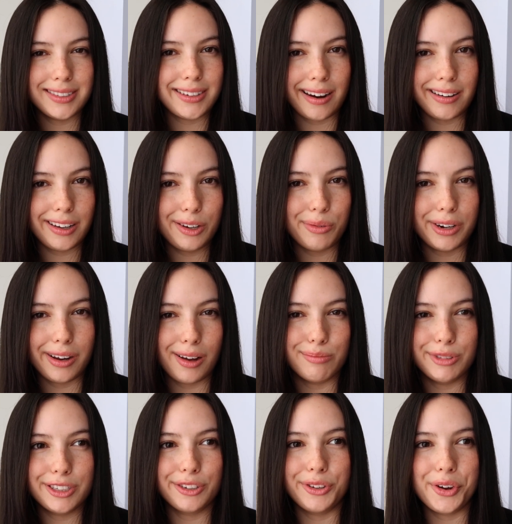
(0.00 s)
aesthetic when it
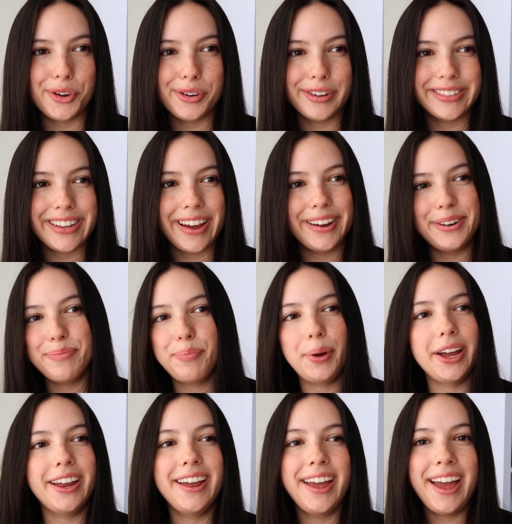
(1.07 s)
comes to logo design,
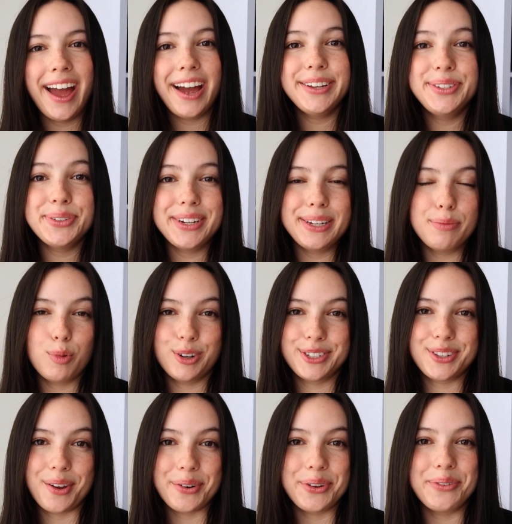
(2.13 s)
but I do it in more
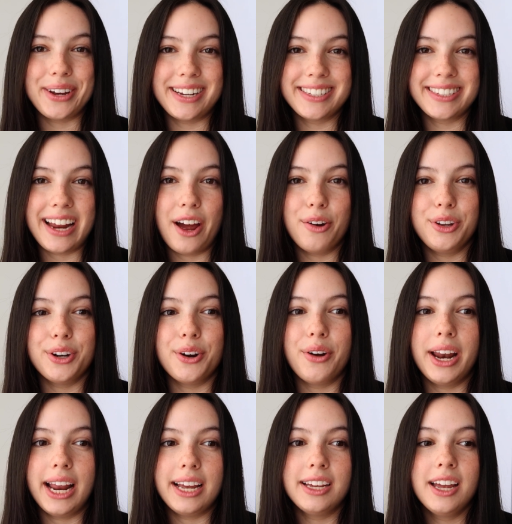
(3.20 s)
subtle ways now, you know,
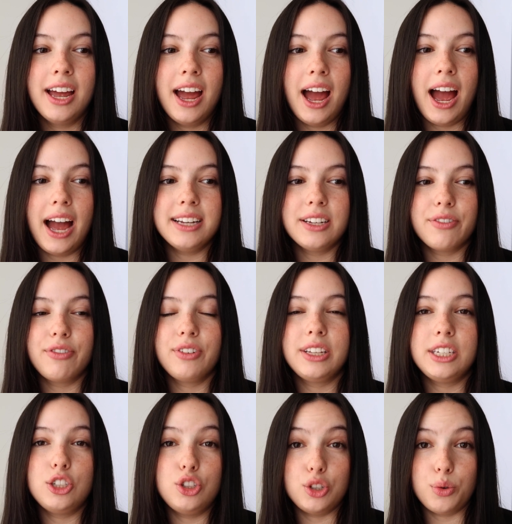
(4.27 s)
and I, I
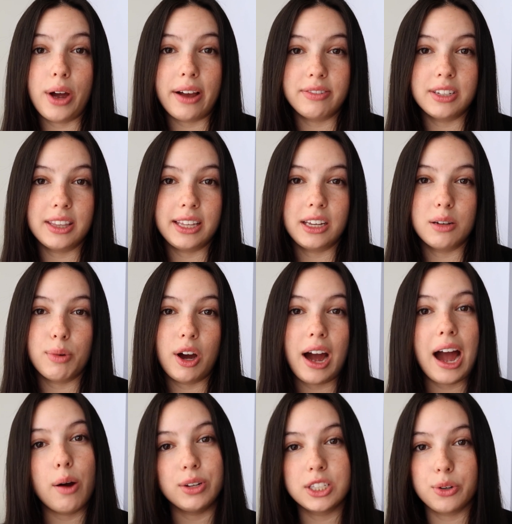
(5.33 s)
definitely do have to think
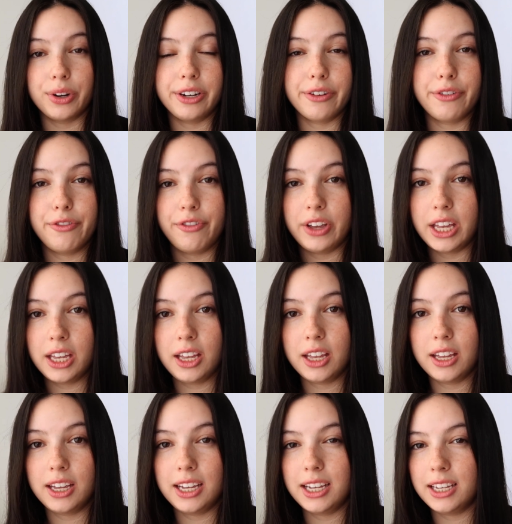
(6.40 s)
about how it's going to fit
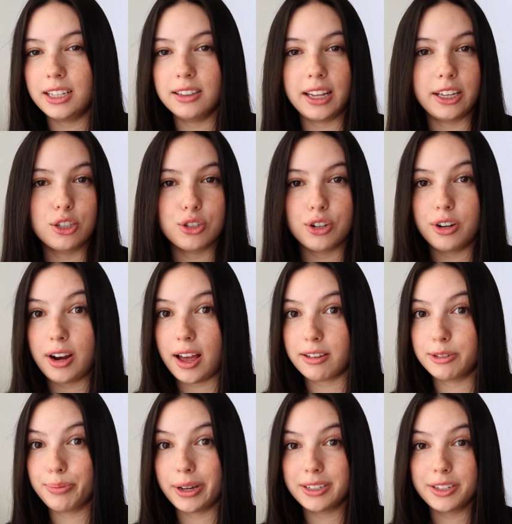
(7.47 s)
in like certain
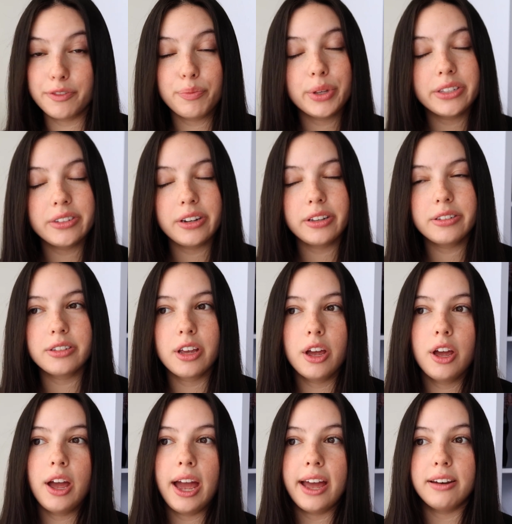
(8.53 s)
aspects of business
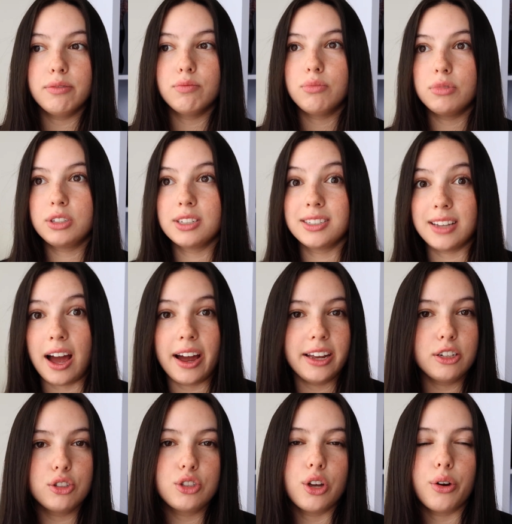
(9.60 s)
and
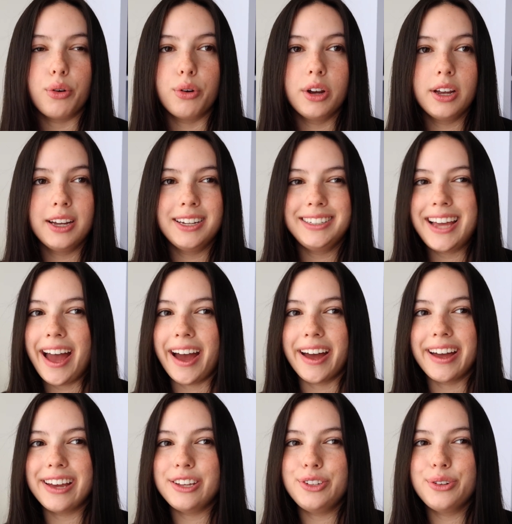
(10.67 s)
design. So
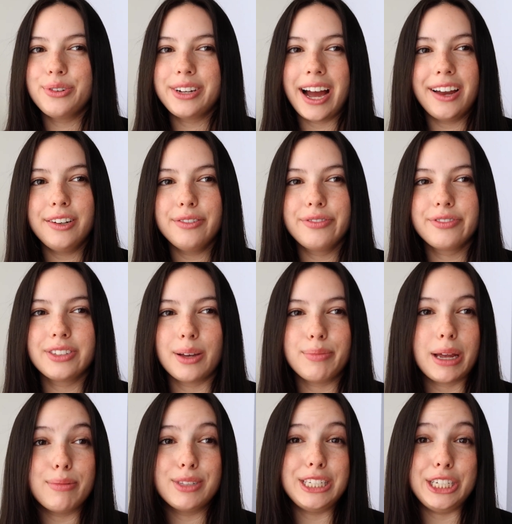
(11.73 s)
yeah, you kind of
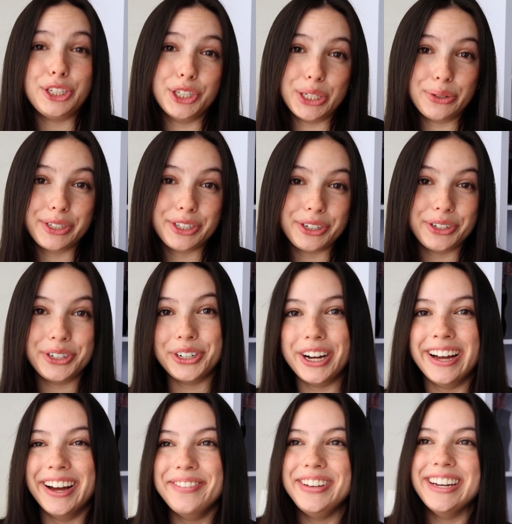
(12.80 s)
sometimes need to do a circle.
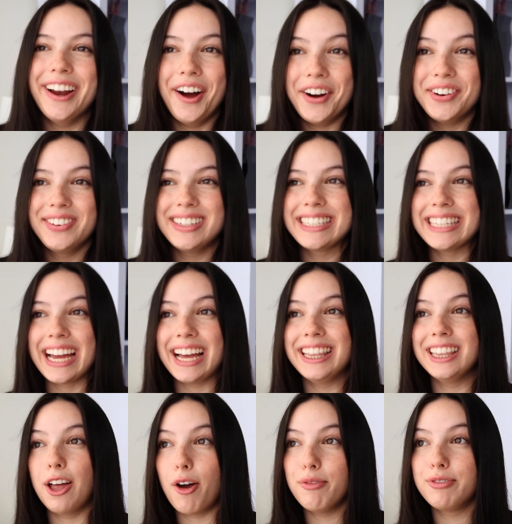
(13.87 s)
I mean, obviously I
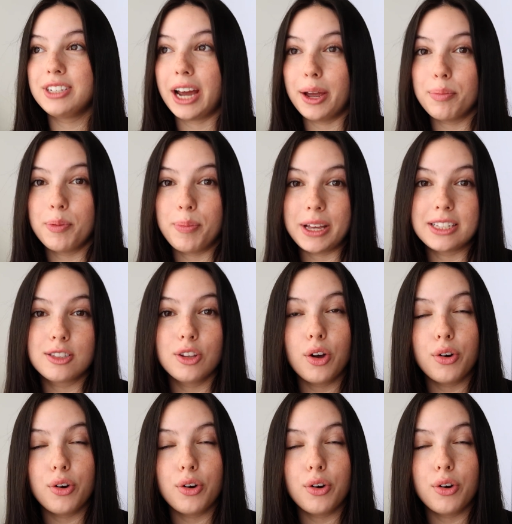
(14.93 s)
love type-based